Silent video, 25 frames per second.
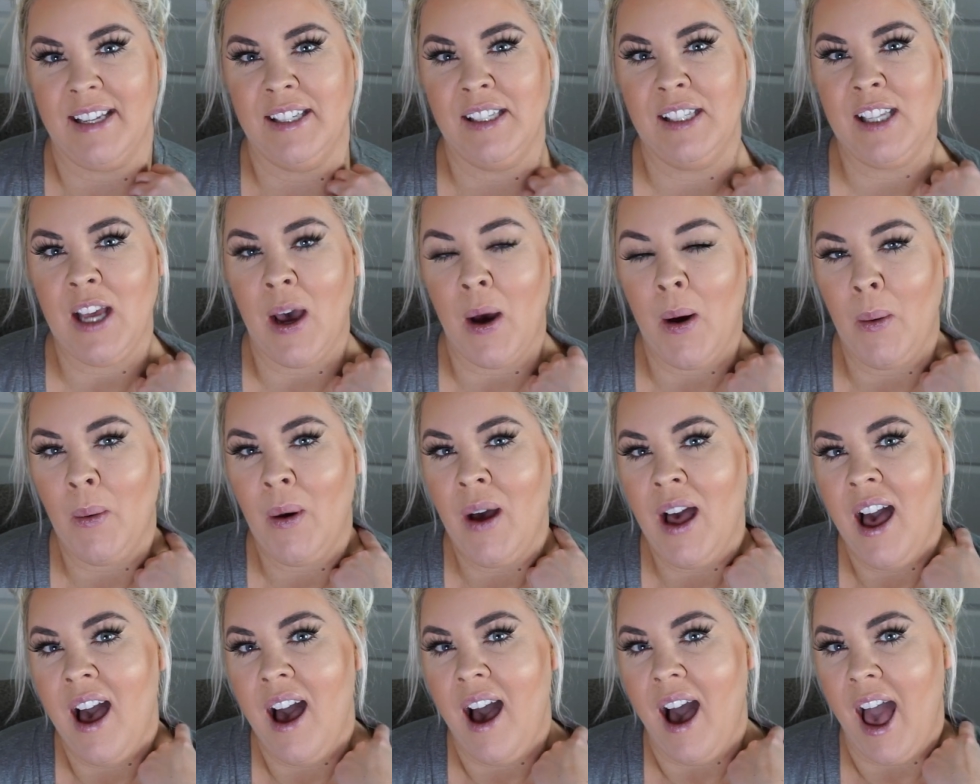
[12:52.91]
So
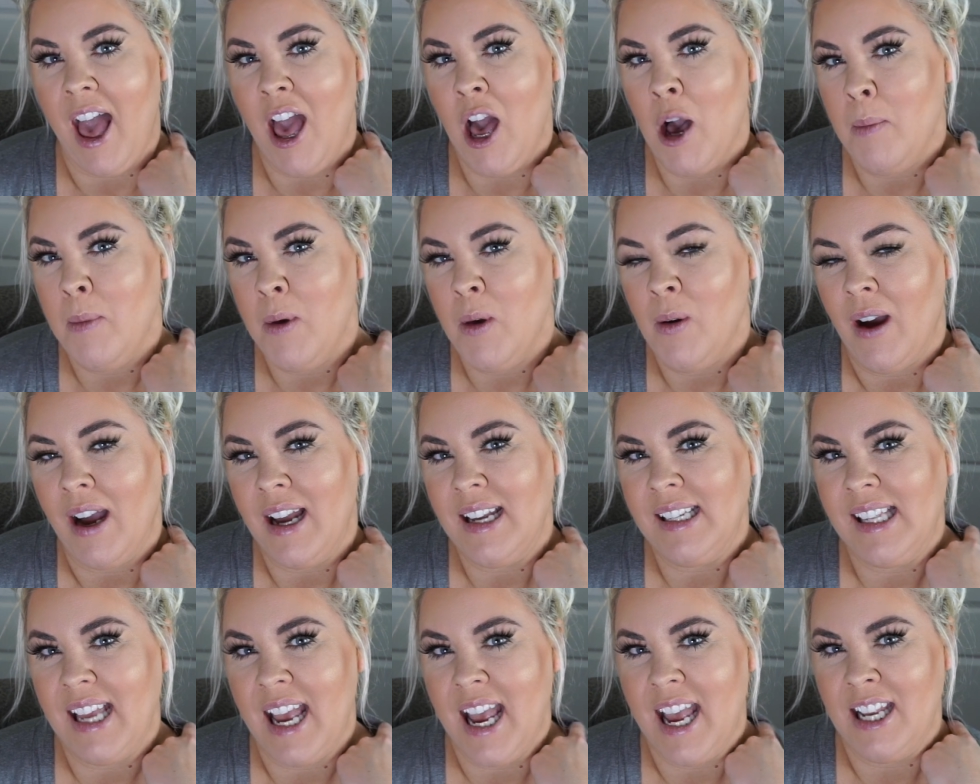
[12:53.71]
I hope you
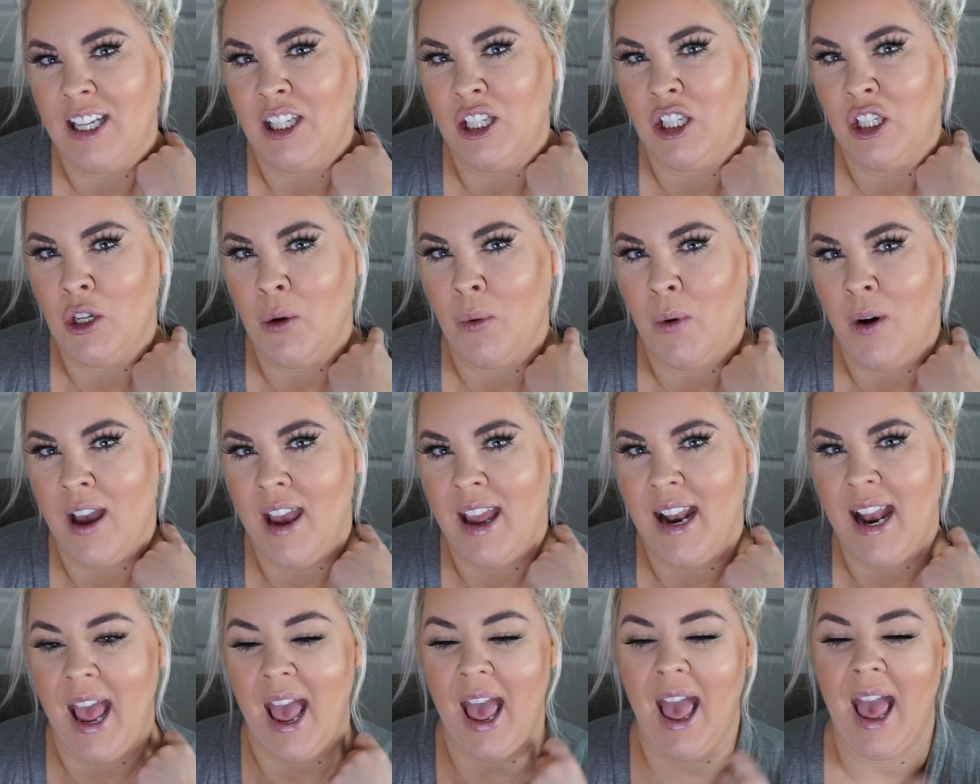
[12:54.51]
guys
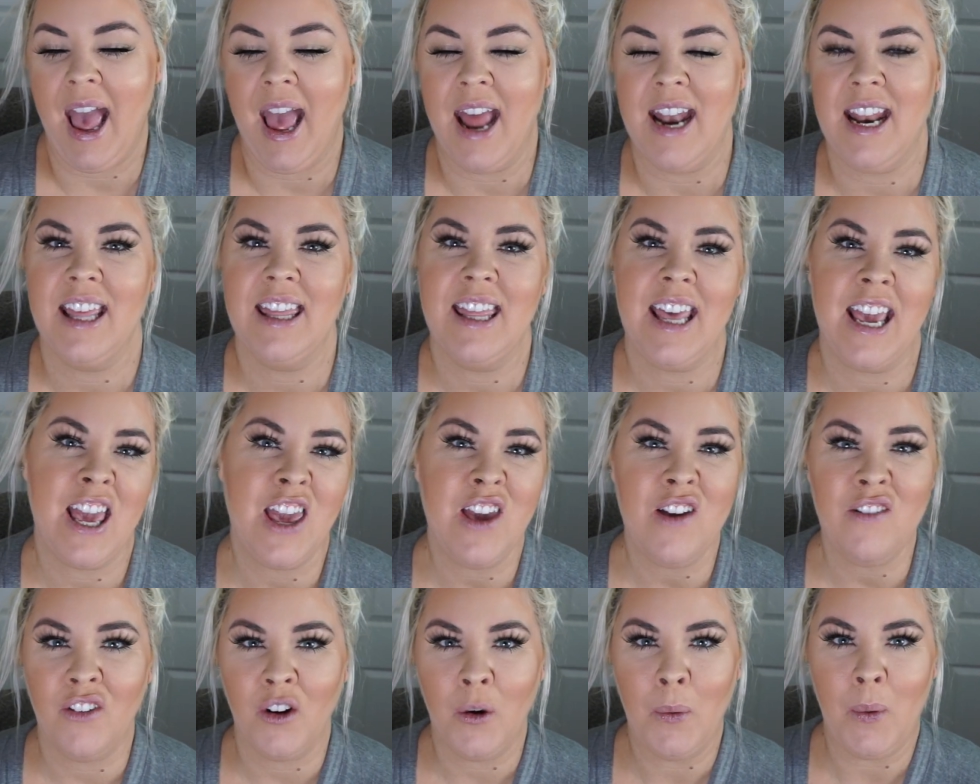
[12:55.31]
enjoyed, and thank
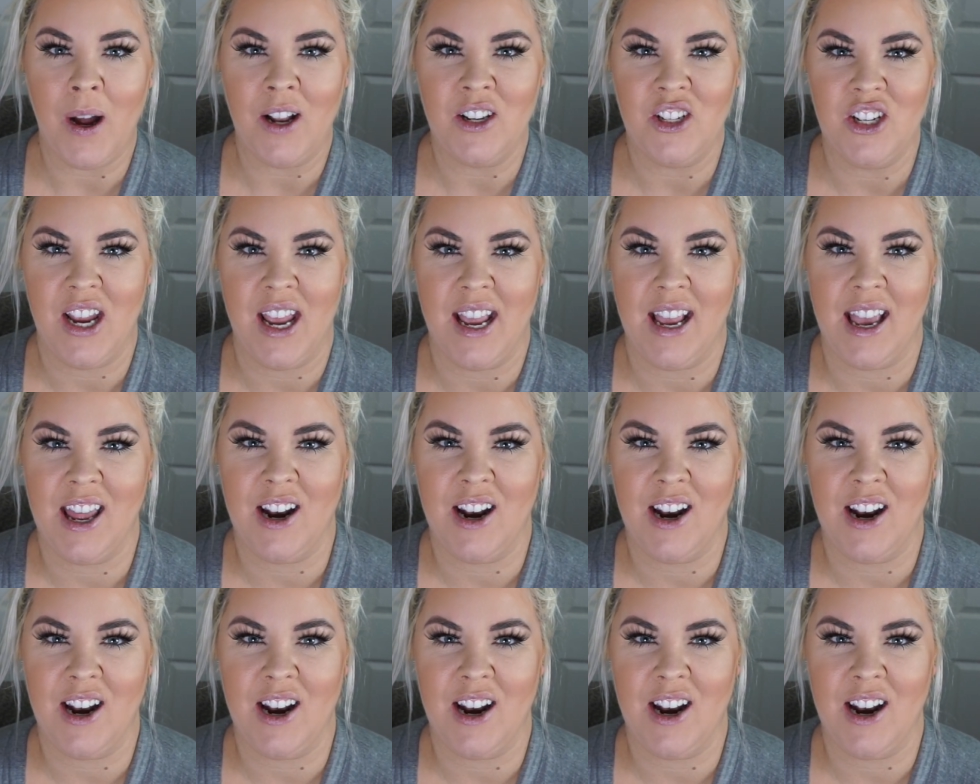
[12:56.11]
you for watching,